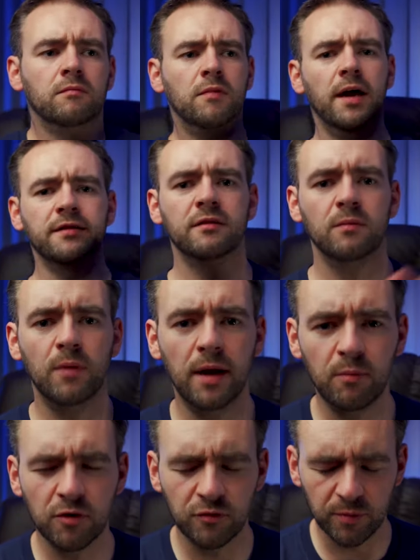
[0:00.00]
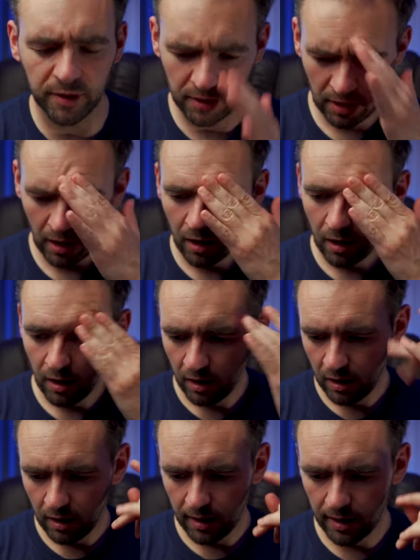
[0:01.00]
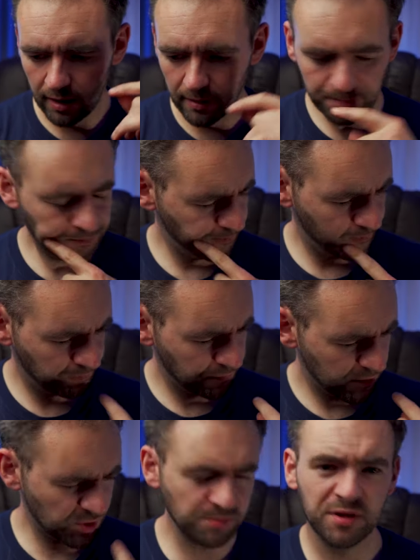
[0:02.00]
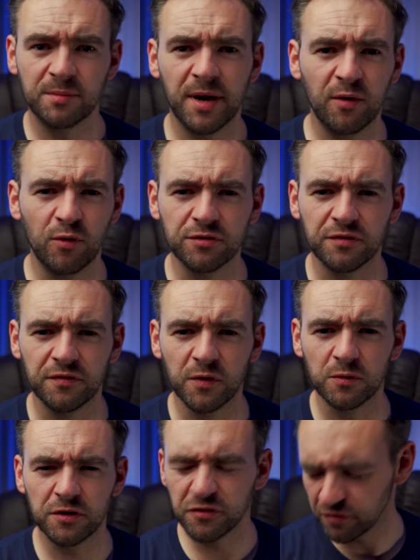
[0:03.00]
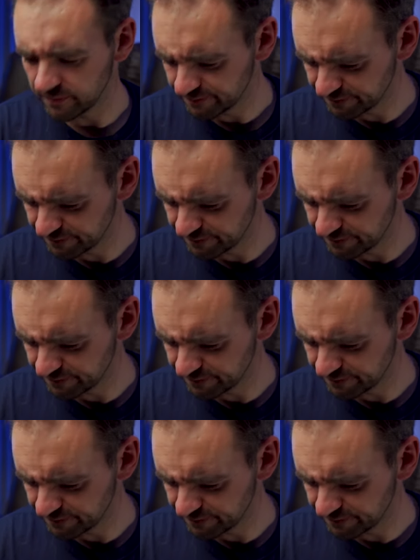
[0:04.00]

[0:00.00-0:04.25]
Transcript: Right, where was we? Um, something about autofocus.